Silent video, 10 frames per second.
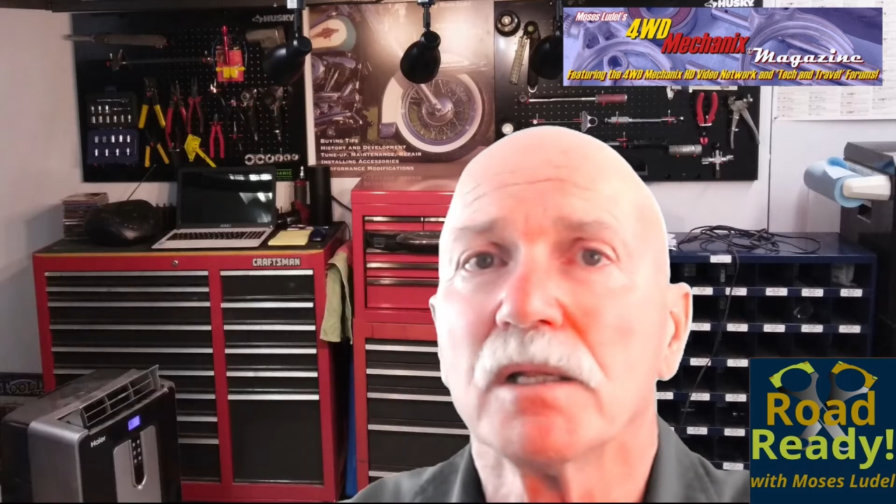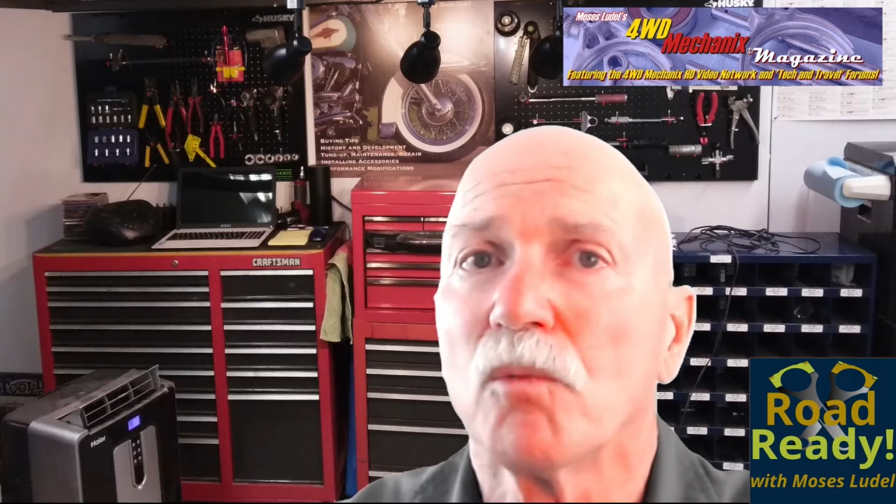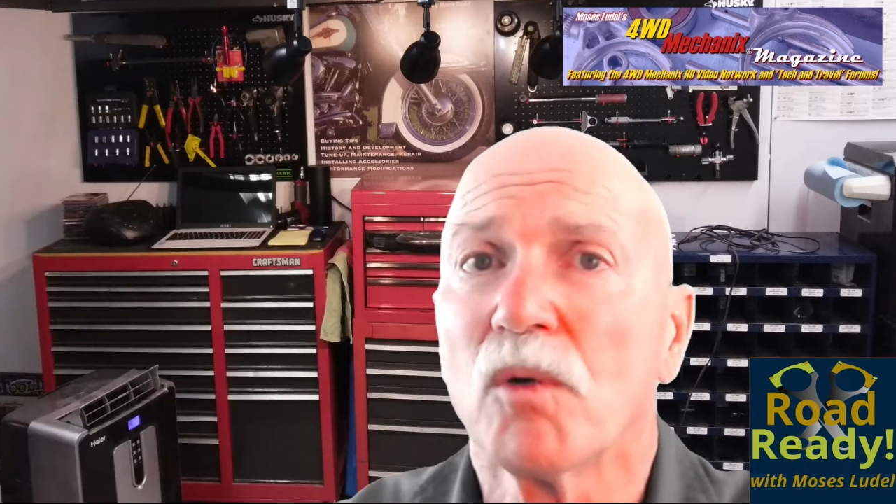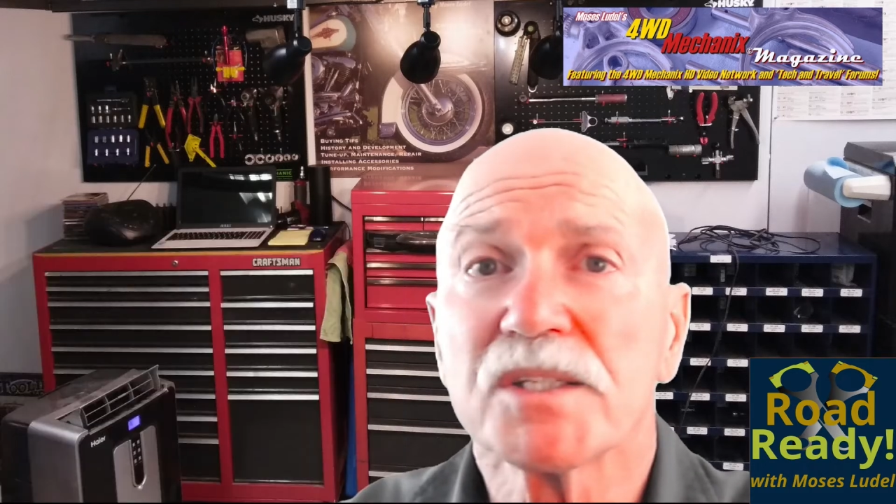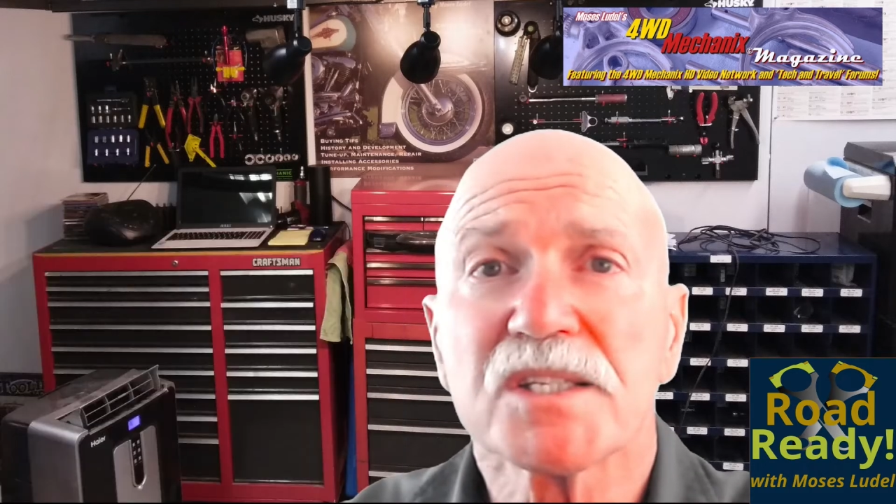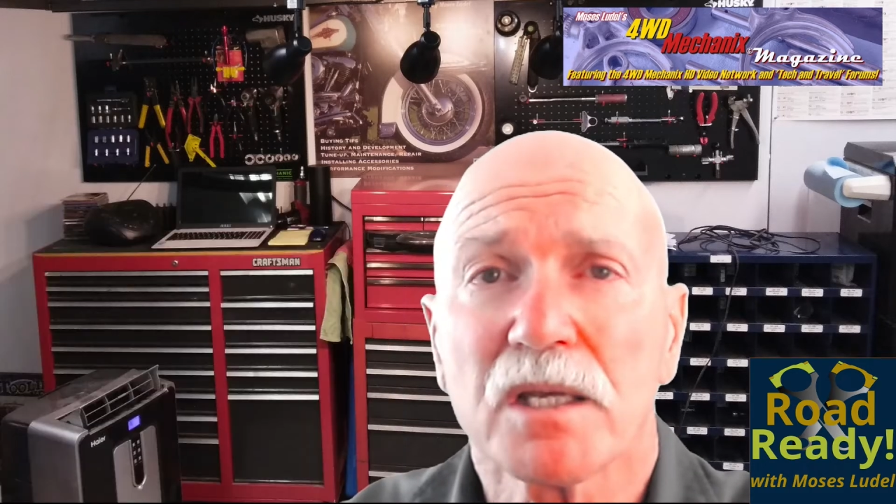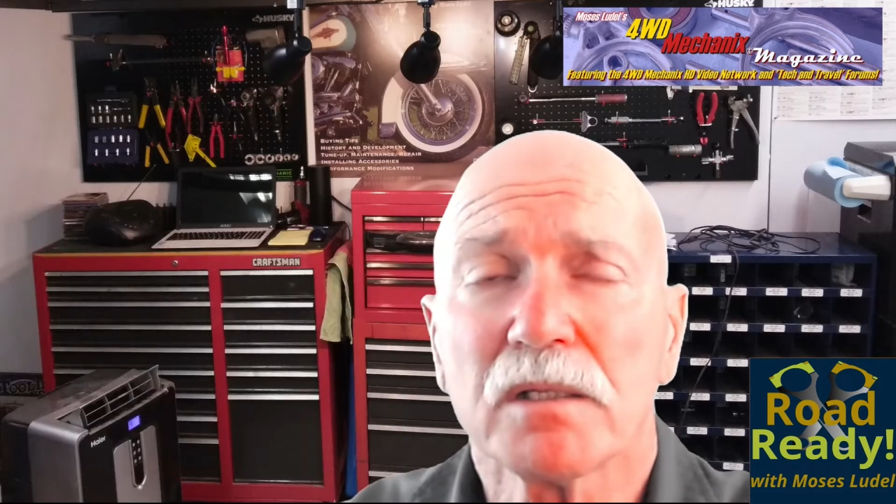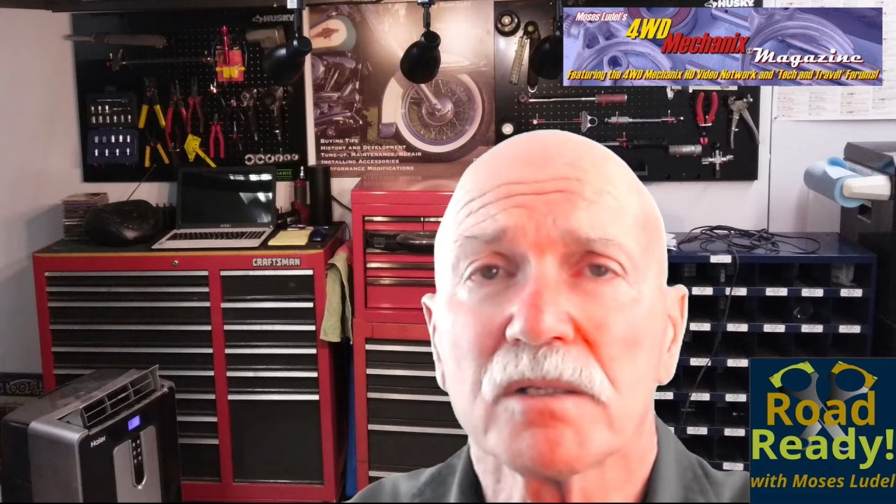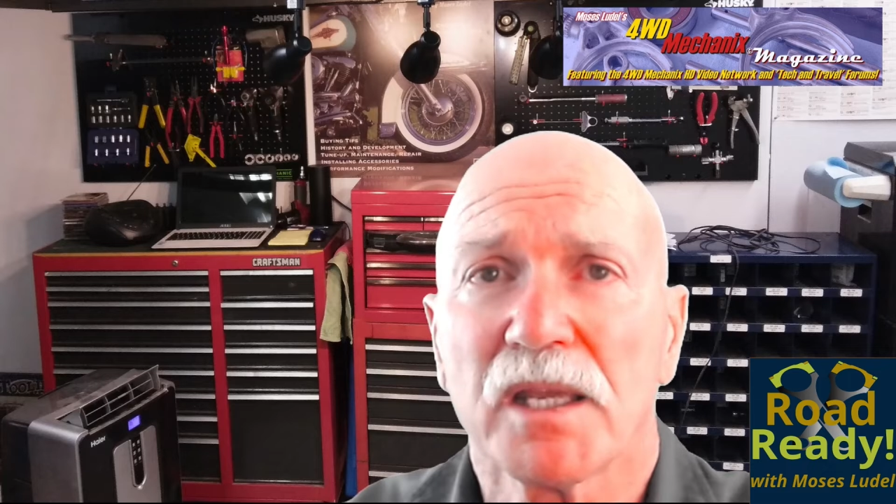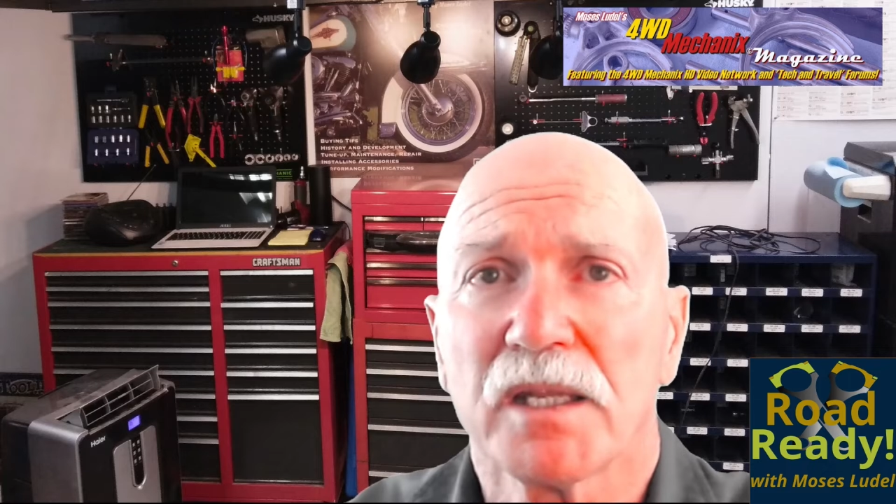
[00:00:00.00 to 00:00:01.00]
One
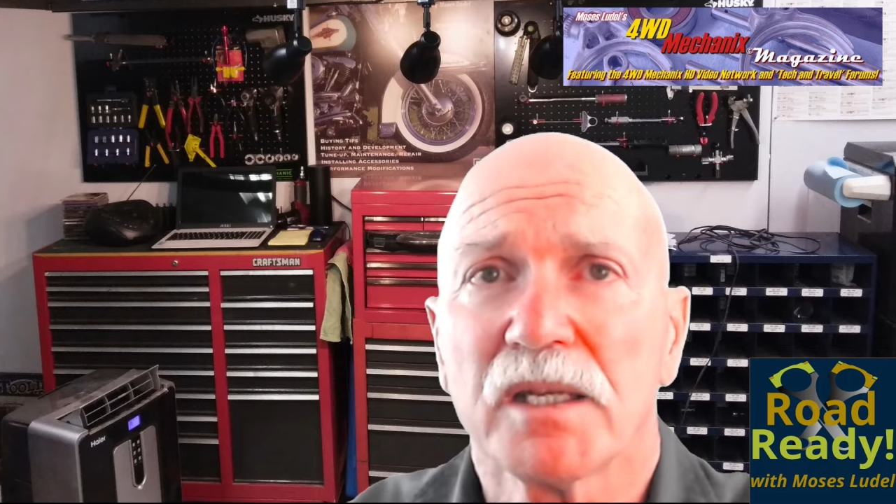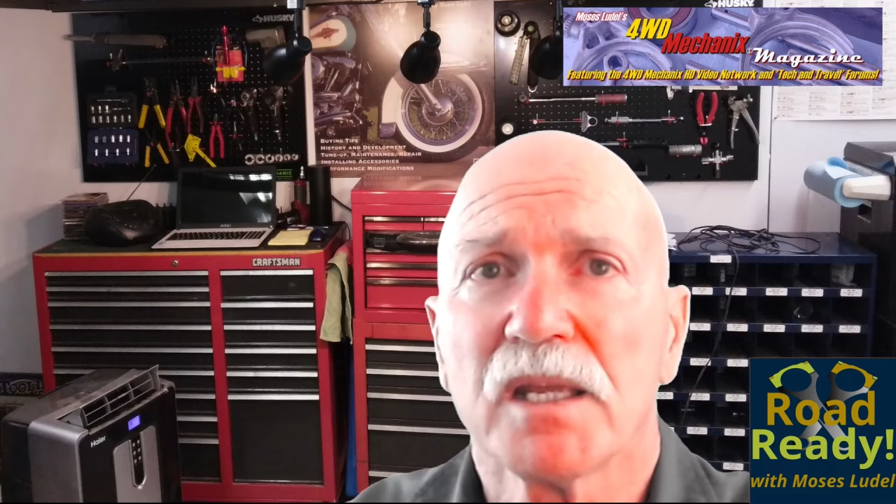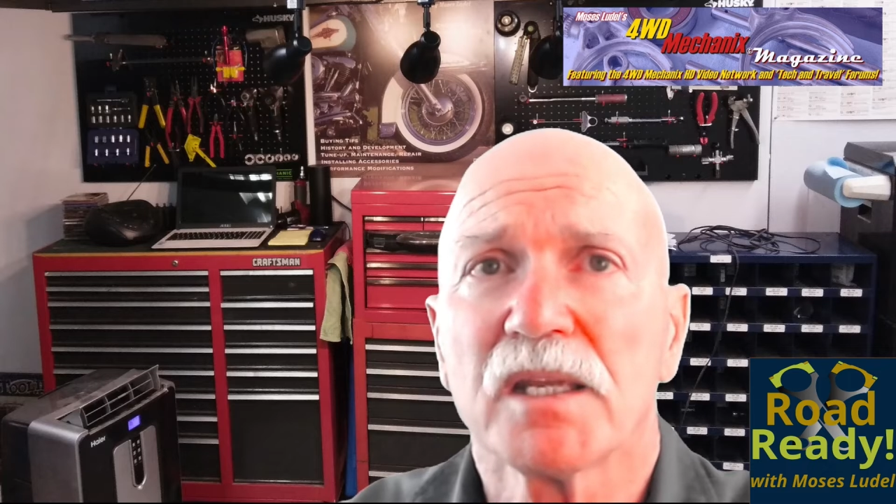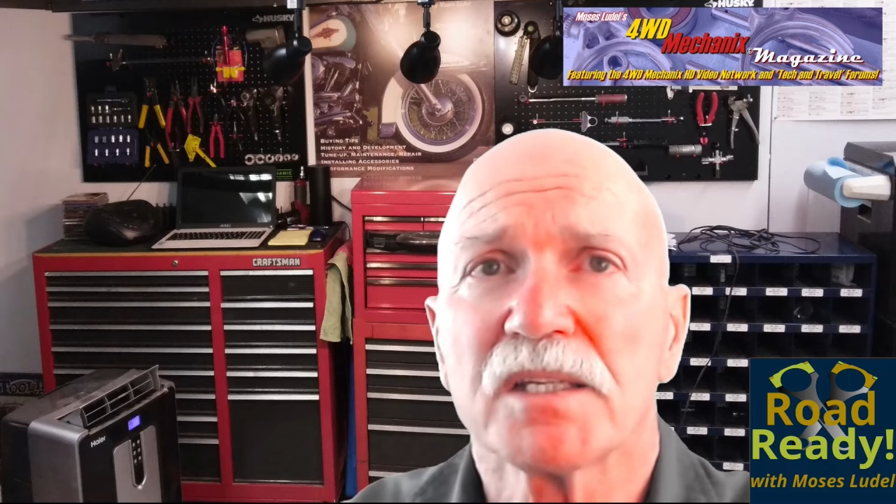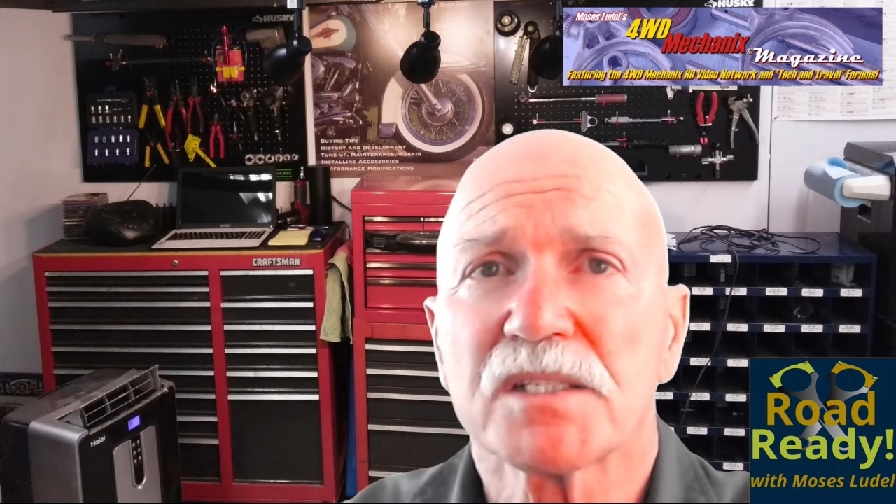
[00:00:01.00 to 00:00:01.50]
subtle gain is